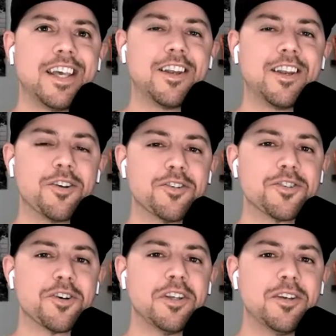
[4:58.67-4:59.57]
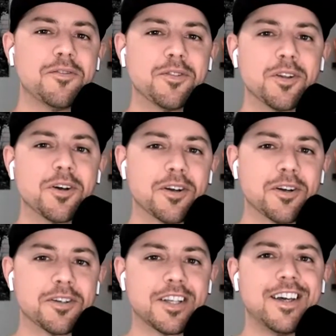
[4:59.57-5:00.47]
And on your journey, you've
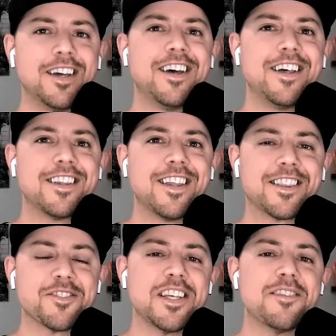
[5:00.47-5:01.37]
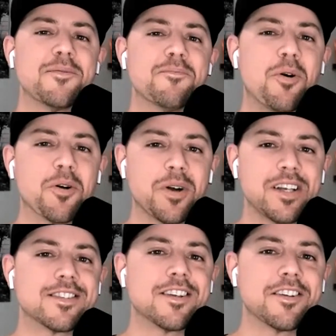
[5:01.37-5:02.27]
learned that there's even more
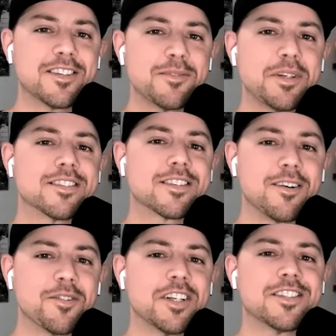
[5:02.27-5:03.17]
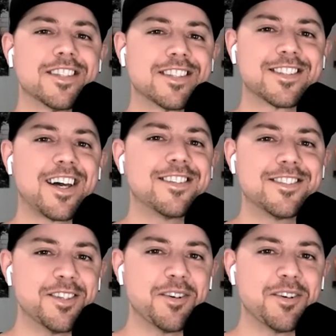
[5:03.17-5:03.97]
ways that are yet to be discovered. And it just excites